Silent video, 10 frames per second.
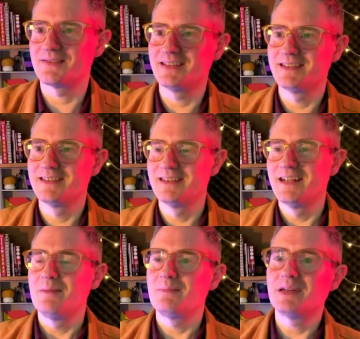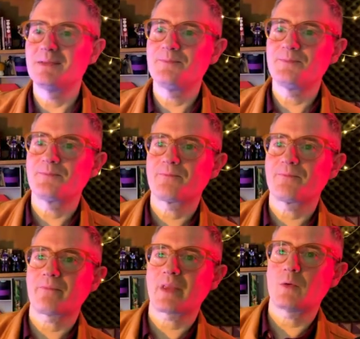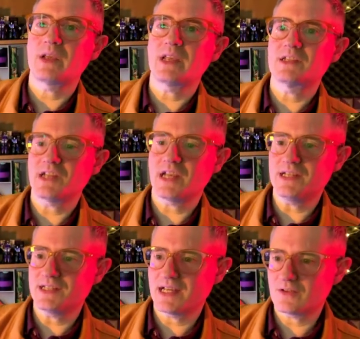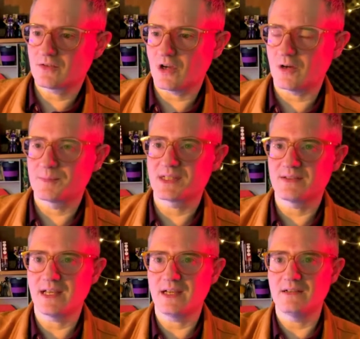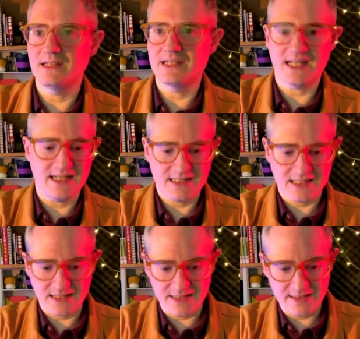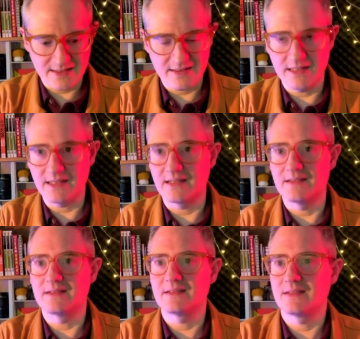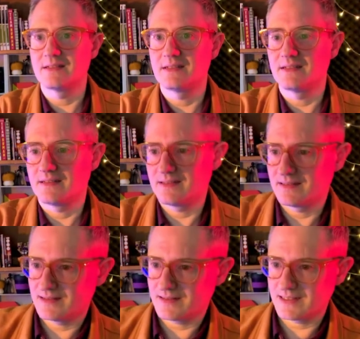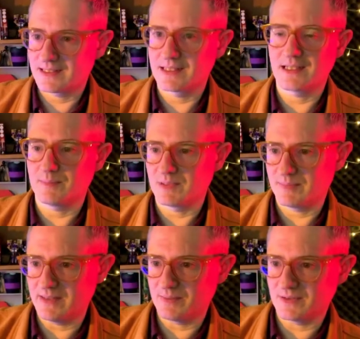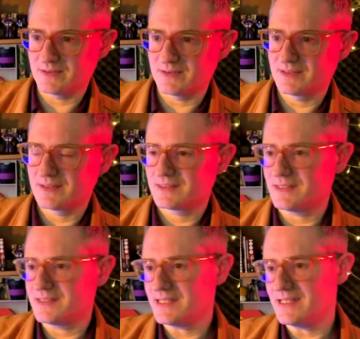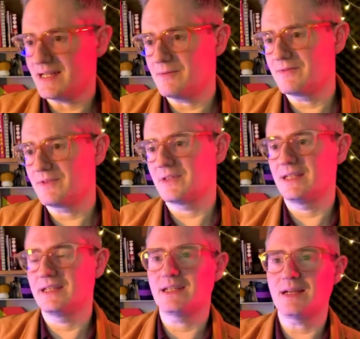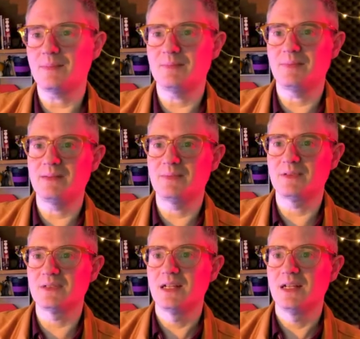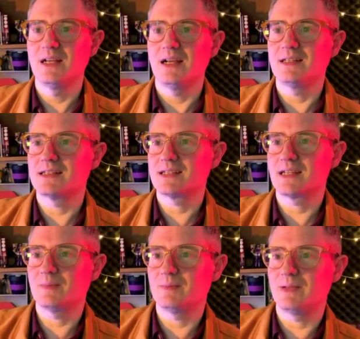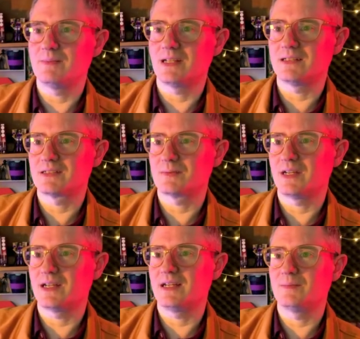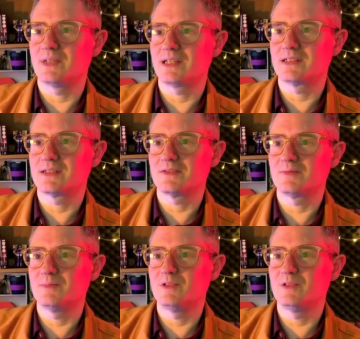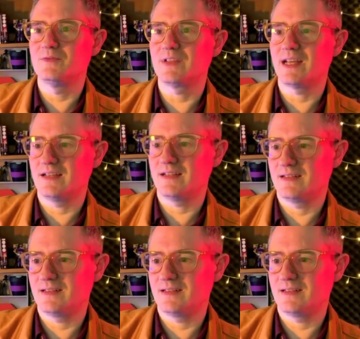of it, but we can change that crop so that it only takes like, I don't know, like a couple of people. So you see now we've got like a couple of people and there's a couple of people elsewhere, and we can sort of move that